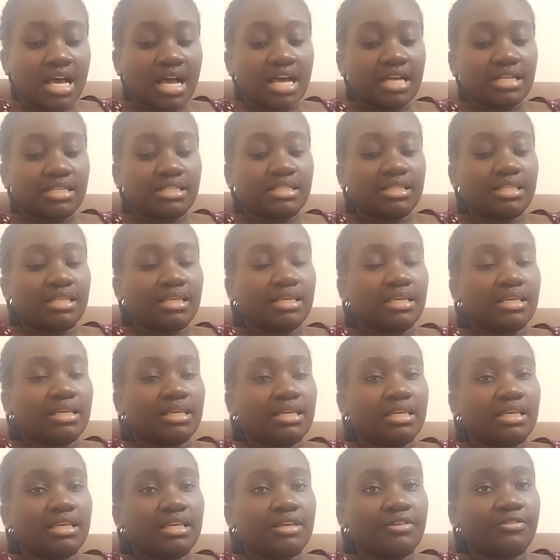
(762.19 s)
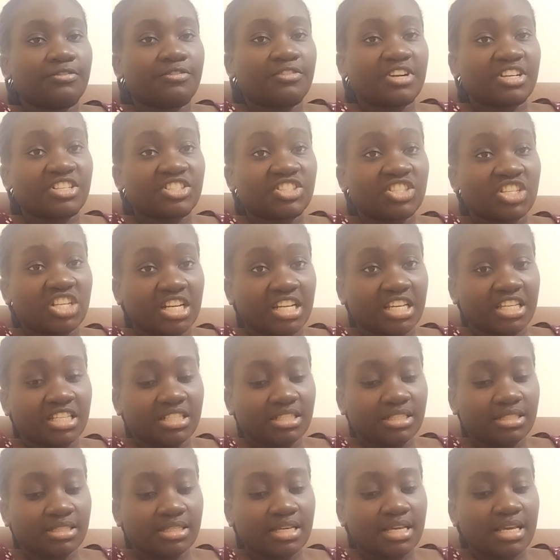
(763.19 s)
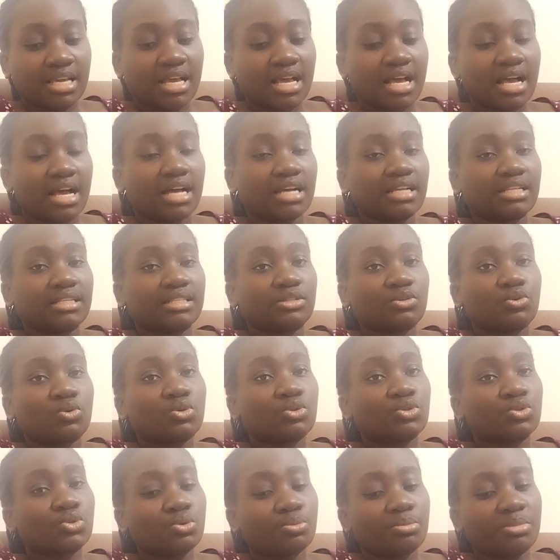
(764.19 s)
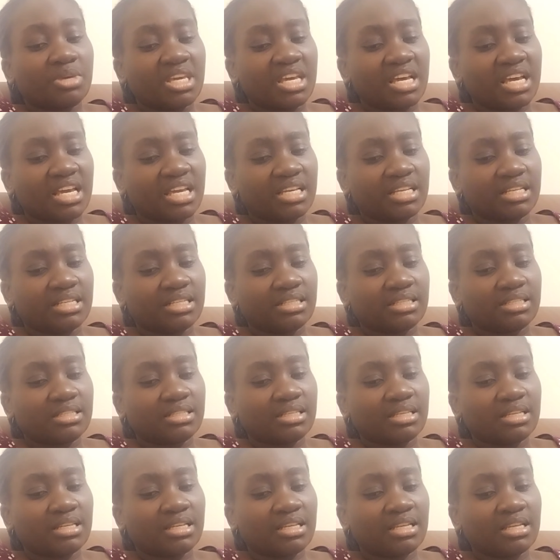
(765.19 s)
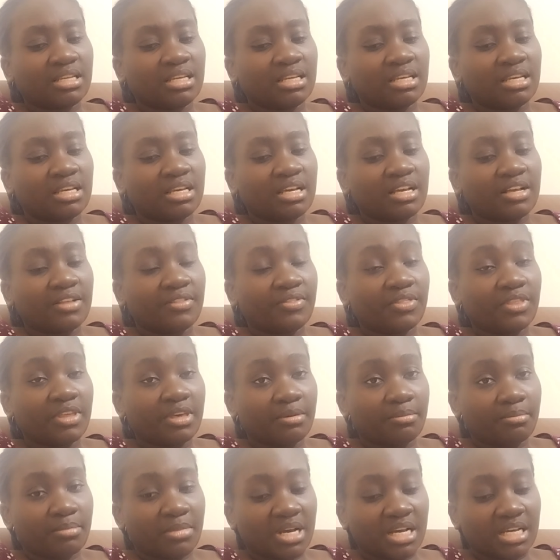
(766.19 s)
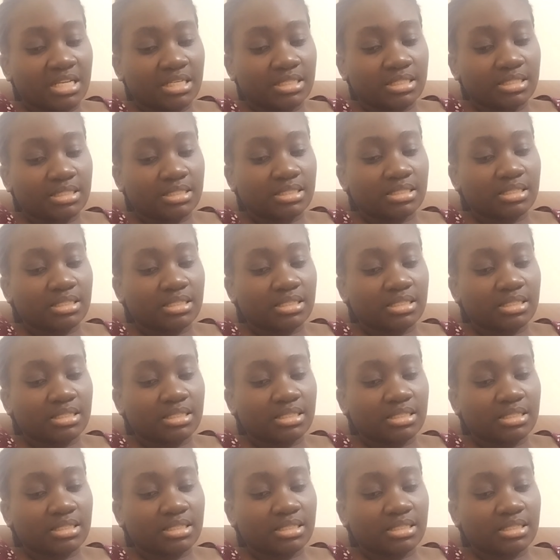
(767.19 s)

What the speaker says: at the fracture line and also behind them, and